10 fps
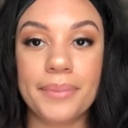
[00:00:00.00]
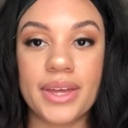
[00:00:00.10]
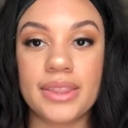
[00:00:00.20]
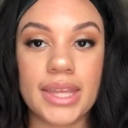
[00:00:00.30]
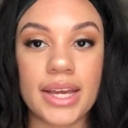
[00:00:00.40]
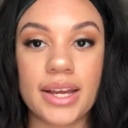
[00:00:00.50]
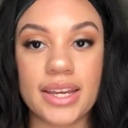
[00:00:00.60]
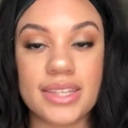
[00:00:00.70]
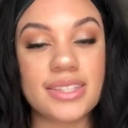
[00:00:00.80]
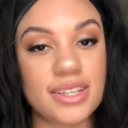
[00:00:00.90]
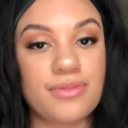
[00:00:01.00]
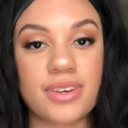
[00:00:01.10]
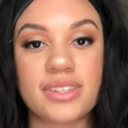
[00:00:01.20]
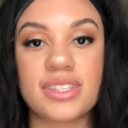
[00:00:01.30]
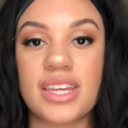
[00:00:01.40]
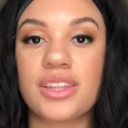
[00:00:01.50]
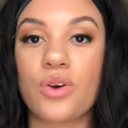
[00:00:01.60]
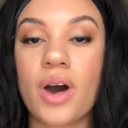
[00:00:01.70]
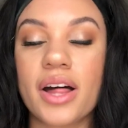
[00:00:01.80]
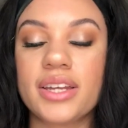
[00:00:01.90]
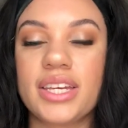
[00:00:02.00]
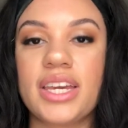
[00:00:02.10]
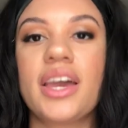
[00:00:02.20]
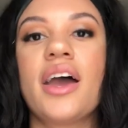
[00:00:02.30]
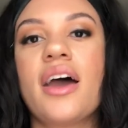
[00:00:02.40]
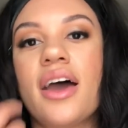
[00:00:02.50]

but there is a difference in the quality.